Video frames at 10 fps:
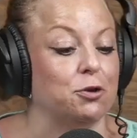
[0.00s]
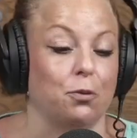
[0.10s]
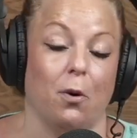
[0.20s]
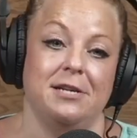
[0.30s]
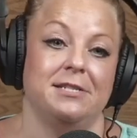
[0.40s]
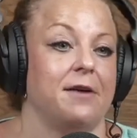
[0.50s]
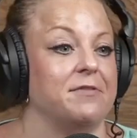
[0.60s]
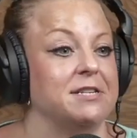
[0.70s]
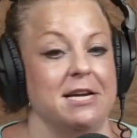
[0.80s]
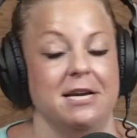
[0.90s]

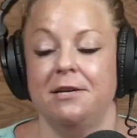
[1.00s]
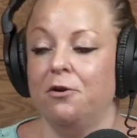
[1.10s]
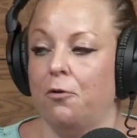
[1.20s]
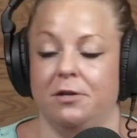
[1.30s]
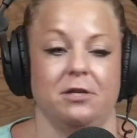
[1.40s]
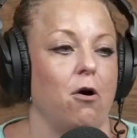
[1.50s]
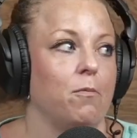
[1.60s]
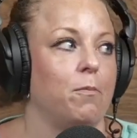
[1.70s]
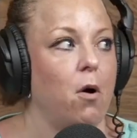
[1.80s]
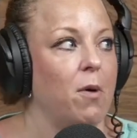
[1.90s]
2017, Chris
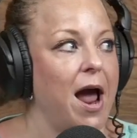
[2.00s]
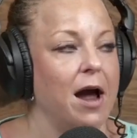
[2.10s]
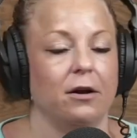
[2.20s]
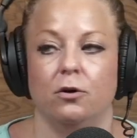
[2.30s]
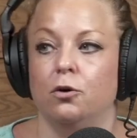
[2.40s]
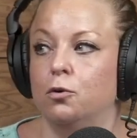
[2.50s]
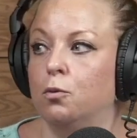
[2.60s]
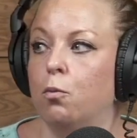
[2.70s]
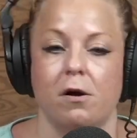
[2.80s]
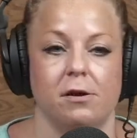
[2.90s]
Carboyak, who
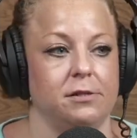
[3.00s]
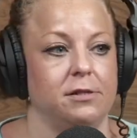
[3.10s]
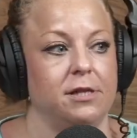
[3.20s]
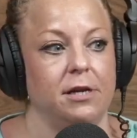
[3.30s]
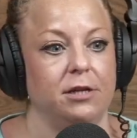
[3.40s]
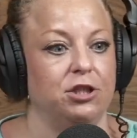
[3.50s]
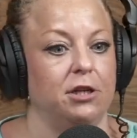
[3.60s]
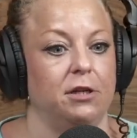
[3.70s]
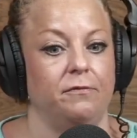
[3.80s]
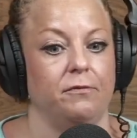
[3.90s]
was the
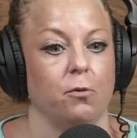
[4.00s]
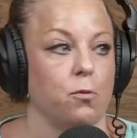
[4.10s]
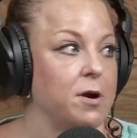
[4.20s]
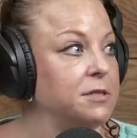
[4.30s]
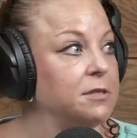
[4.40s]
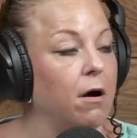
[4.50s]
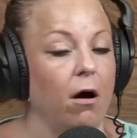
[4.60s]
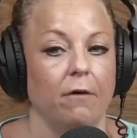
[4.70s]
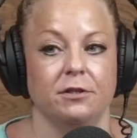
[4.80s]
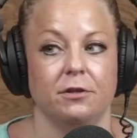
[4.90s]
chief risk
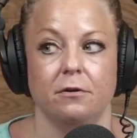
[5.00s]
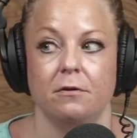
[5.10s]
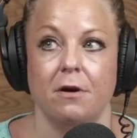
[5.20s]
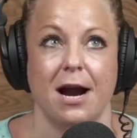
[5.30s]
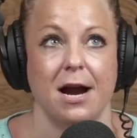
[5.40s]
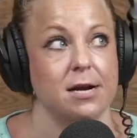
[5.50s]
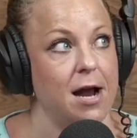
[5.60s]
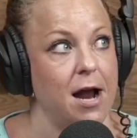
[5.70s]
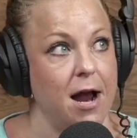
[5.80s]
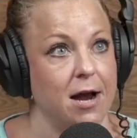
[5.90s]
officer
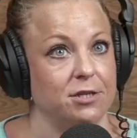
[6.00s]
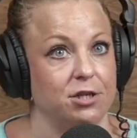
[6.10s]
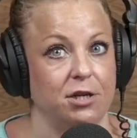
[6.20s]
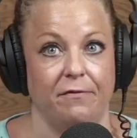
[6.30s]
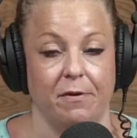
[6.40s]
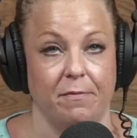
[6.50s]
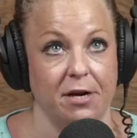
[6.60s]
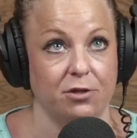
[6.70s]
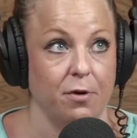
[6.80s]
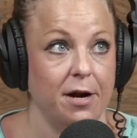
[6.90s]
and chief
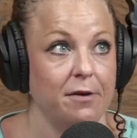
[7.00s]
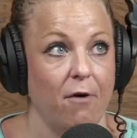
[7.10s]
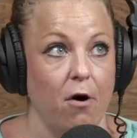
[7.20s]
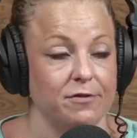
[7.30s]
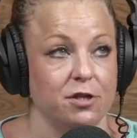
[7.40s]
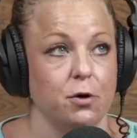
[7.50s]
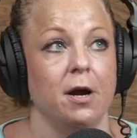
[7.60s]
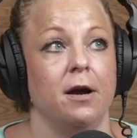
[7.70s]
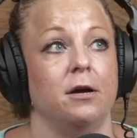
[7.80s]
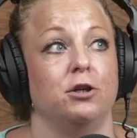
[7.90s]
administrative officer,
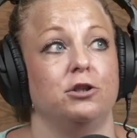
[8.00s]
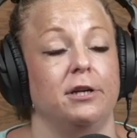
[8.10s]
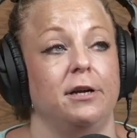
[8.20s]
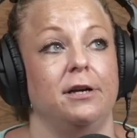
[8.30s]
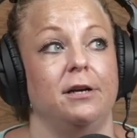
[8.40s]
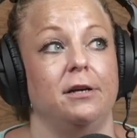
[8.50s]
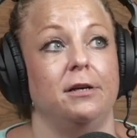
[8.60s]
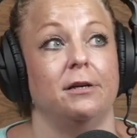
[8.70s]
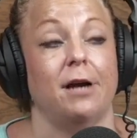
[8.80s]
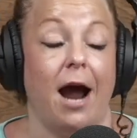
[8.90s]
she
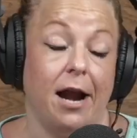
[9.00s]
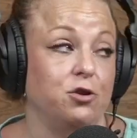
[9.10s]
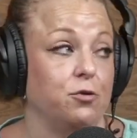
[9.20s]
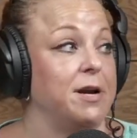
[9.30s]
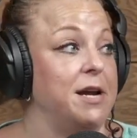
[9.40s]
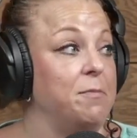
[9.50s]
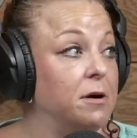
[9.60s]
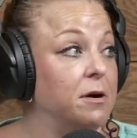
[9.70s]
had a dream